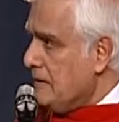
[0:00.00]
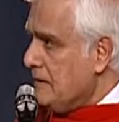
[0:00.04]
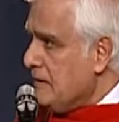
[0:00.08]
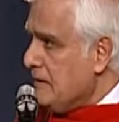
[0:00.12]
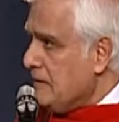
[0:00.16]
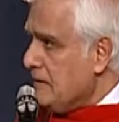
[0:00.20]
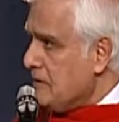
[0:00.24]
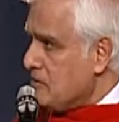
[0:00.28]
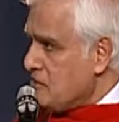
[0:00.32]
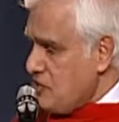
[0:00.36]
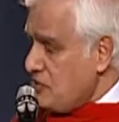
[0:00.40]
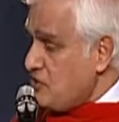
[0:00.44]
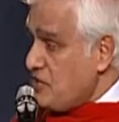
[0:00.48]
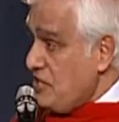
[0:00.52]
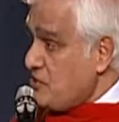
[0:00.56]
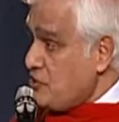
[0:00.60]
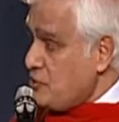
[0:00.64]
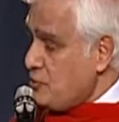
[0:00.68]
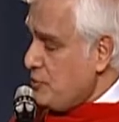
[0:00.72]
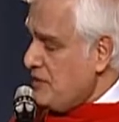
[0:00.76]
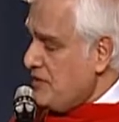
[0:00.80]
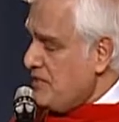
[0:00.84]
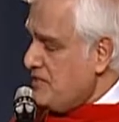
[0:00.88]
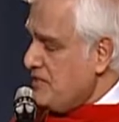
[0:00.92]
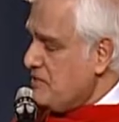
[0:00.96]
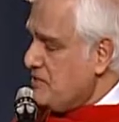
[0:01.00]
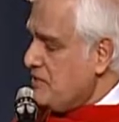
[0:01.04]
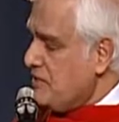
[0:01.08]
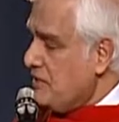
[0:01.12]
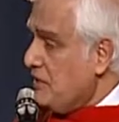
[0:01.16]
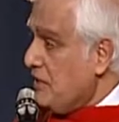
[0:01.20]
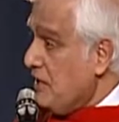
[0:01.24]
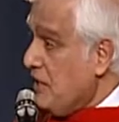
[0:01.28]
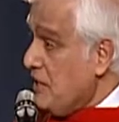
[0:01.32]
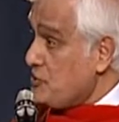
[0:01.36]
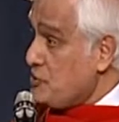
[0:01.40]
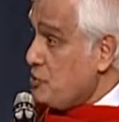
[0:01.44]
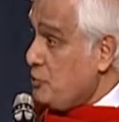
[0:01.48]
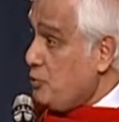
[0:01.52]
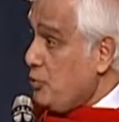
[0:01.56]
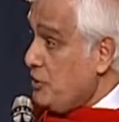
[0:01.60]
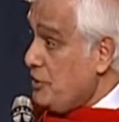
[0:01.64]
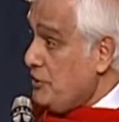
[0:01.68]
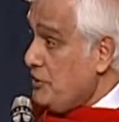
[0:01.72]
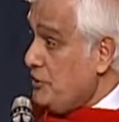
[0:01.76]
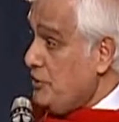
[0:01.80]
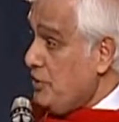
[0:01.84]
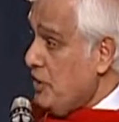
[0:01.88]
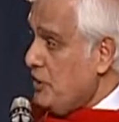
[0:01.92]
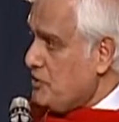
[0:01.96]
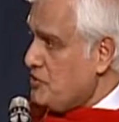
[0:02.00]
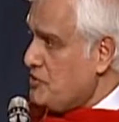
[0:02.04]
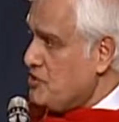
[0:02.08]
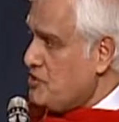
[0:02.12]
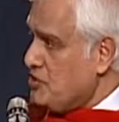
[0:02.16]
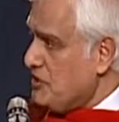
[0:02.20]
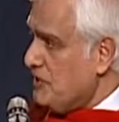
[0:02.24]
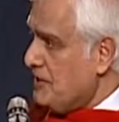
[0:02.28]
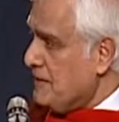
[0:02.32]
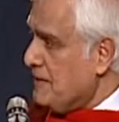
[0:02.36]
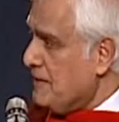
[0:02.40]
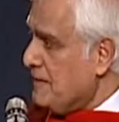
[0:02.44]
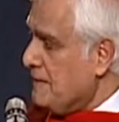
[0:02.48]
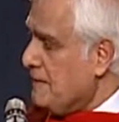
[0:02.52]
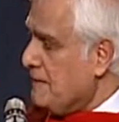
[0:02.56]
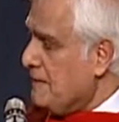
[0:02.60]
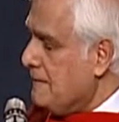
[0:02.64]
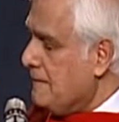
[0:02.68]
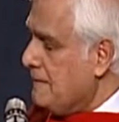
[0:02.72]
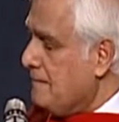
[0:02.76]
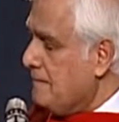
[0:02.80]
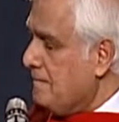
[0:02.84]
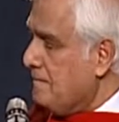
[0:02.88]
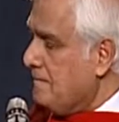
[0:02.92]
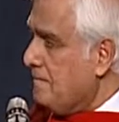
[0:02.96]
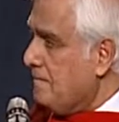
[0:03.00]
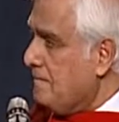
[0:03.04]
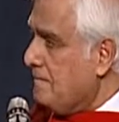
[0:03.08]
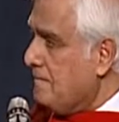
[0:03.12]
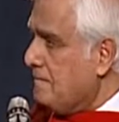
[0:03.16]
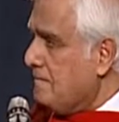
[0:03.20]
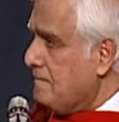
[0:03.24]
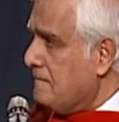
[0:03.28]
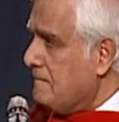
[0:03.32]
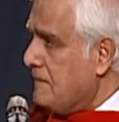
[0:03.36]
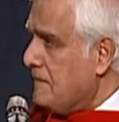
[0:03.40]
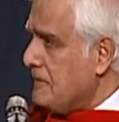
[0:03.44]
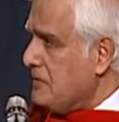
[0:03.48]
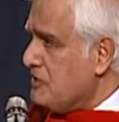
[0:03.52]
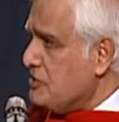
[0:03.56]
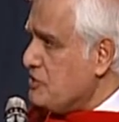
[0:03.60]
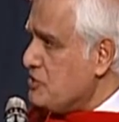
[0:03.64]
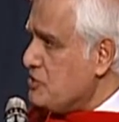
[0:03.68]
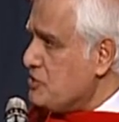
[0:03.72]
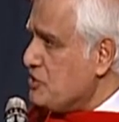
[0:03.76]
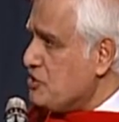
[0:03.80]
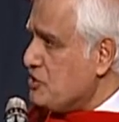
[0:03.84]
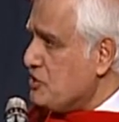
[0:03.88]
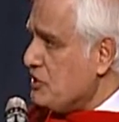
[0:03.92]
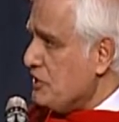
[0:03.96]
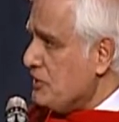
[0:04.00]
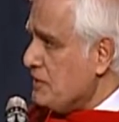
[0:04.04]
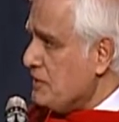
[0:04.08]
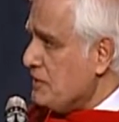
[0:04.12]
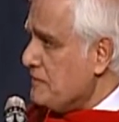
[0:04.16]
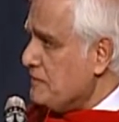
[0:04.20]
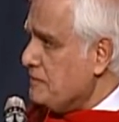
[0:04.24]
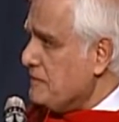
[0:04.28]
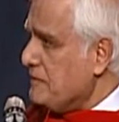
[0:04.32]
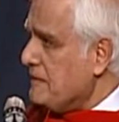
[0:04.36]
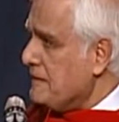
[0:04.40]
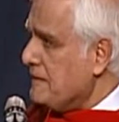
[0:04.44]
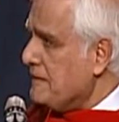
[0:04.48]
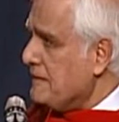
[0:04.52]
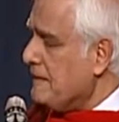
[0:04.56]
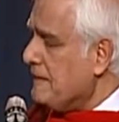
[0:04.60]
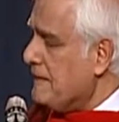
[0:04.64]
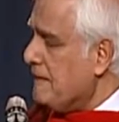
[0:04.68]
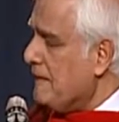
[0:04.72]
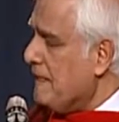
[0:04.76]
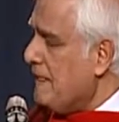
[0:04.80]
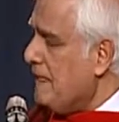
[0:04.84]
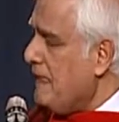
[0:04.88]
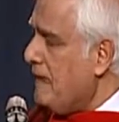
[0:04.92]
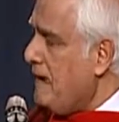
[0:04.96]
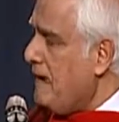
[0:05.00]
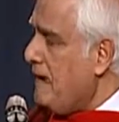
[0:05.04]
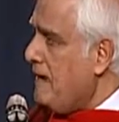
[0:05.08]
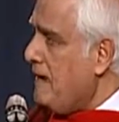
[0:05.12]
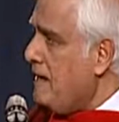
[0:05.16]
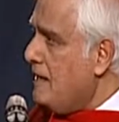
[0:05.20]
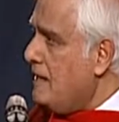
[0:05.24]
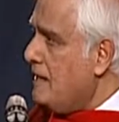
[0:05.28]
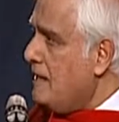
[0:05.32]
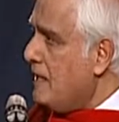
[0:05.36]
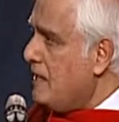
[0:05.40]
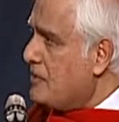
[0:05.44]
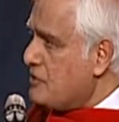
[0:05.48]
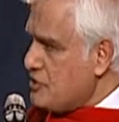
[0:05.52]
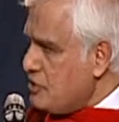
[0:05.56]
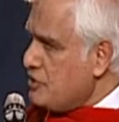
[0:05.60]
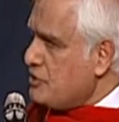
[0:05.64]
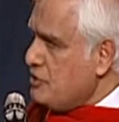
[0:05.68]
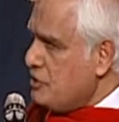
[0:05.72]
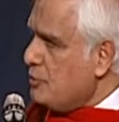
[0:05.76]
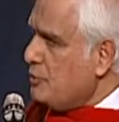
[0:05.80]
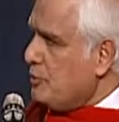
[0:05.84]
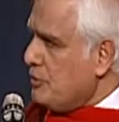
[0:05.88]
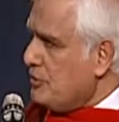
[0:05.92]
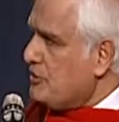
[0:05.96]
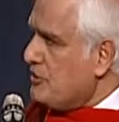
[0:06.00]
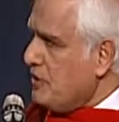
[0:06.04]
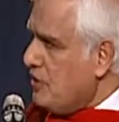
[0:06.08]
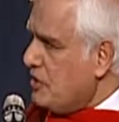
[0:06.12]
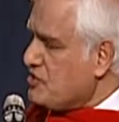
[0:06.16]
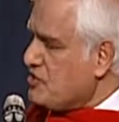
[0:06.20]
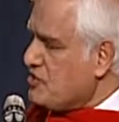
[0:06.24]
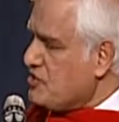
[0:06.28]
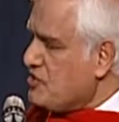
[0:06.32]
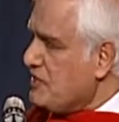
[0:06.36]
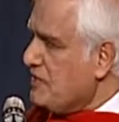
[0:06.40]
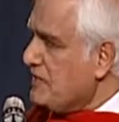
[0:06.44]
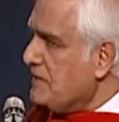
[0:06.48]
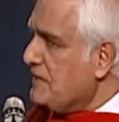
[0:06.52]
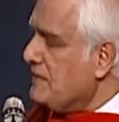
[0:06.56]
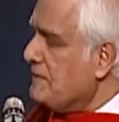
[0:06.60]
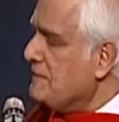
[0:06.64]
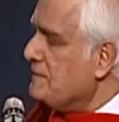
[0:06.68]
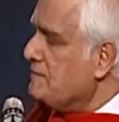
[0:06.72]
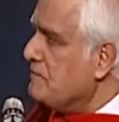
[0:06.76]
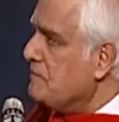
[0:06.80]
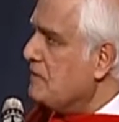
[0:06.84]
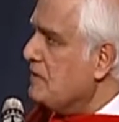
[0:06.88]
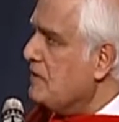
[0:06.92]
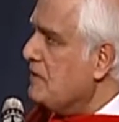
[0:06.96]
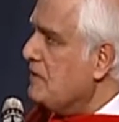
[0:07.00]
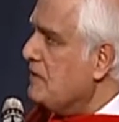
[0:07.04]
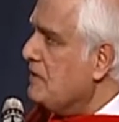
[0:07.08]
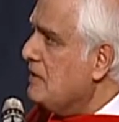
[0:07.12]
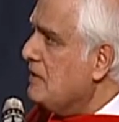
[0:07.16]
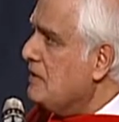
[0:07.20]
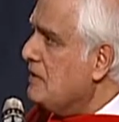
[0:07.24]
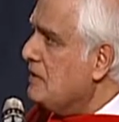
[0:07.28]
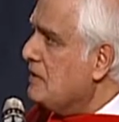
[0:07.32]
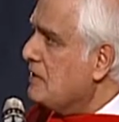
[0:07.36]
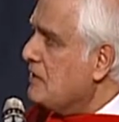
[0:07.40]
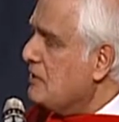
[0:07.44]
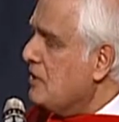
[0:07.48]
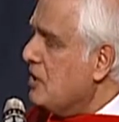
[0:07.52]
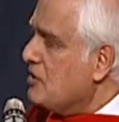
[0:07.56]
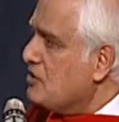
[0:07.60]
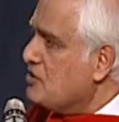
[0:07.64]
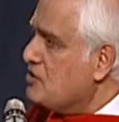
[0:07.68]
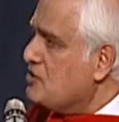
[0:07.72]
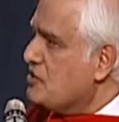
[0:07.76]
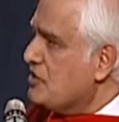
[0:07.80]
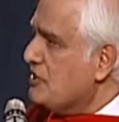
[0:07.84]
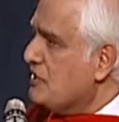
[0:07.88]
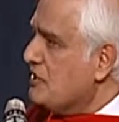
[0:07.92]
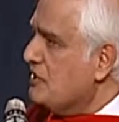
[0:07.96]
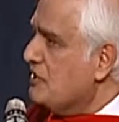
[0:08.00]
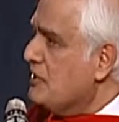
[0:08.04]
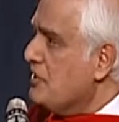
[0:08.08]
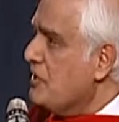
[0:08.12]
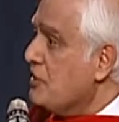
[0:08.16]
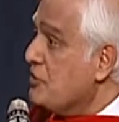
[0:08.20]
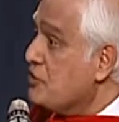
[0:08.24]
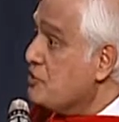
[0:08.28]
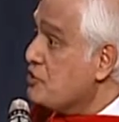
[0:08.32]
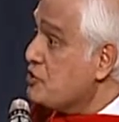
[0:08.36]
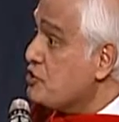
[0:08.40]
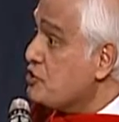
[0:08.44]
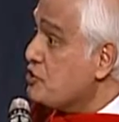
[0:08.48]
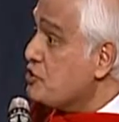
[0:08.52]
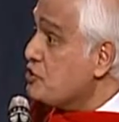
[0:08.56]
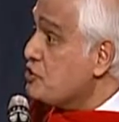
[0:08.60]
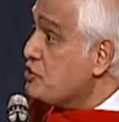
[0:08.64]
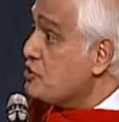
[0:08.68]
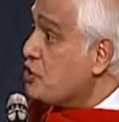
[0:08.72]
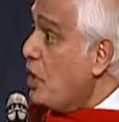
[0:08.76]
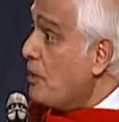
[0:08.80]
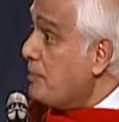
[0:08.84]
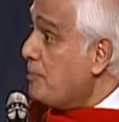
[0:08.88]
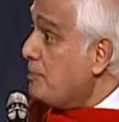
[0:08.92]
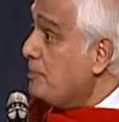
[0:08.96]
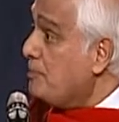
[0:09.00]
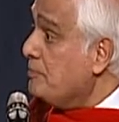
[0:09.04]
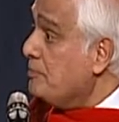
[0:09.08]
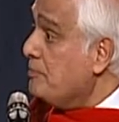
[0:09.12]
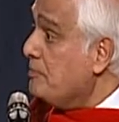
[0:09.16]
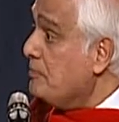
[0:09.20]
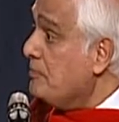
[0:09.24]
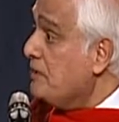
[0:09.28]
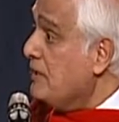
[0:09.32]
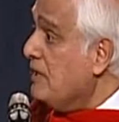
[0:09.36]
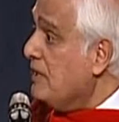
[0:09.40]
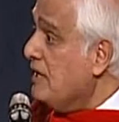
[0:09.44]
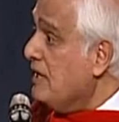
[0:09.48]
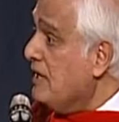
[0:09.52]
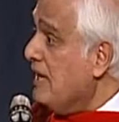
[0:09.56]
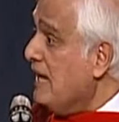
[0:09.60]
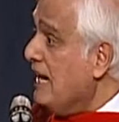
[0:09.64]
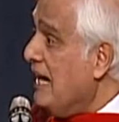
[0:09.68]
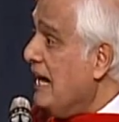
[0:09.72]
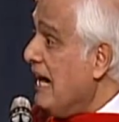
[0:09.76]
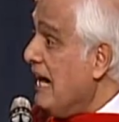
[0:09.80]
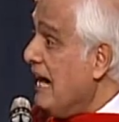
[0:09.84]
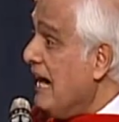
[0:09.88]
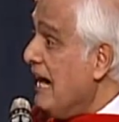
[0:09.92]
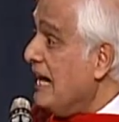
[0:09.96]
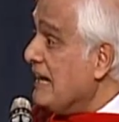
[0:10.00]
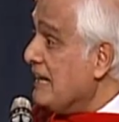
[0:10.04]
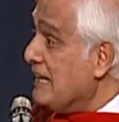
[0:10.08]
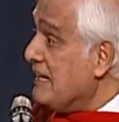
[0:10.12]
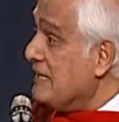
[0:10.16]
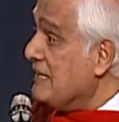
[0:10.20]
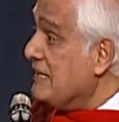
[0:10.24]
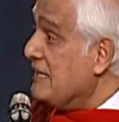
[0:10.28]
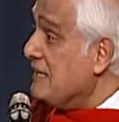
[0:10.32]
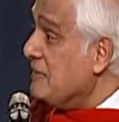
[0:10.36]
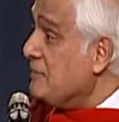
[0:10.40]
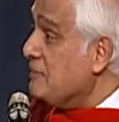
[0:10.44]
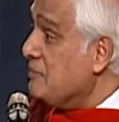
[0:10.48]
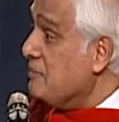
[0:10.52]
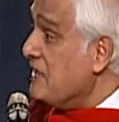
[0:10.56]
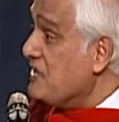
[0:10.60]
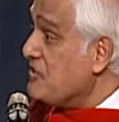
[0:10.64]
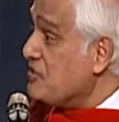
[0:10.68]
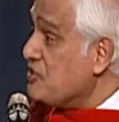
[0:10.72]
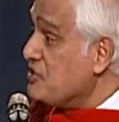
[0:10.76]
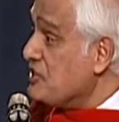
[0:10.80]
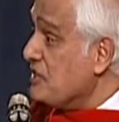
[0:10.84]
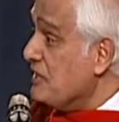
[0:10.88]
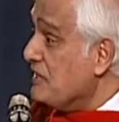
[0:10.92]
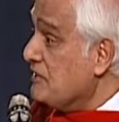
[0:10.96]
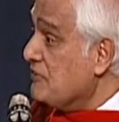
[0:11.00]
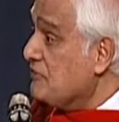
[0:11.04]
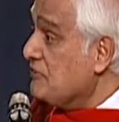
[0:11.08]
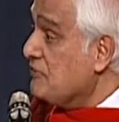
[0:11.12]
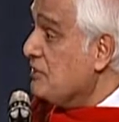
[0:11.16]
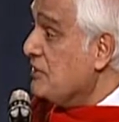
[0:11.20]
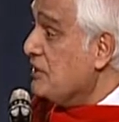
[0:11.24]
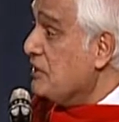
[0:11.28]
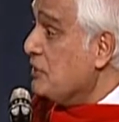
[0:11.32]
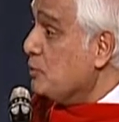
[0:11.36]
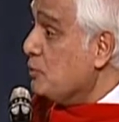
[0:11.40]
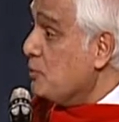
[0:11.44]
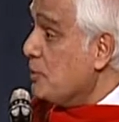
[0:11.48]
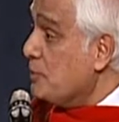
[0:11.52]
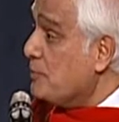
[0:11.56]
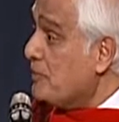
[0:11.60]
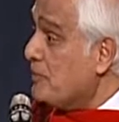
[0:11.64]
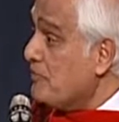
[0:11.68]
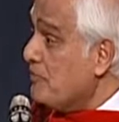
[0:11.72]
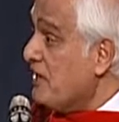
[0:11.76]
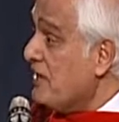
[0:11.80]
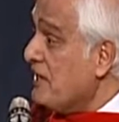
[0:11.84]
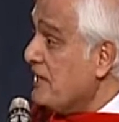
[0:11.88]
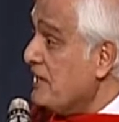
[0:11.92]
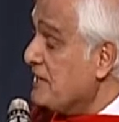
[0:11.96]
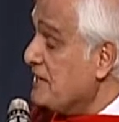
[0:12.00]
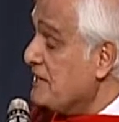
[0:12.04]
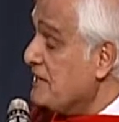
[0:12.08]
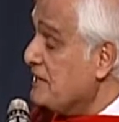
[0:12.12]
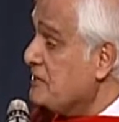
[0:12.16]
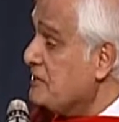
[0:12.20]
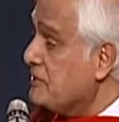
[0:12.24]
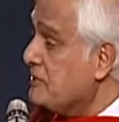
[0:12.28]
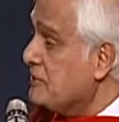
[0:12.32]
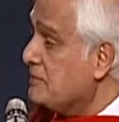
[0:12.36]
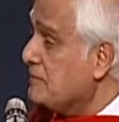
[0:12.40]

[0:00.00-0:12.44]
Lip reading: He says, that's right. I said, what did God say? And he just stared at me. I said, you know what God said? God said, stop. I, myself, will provide.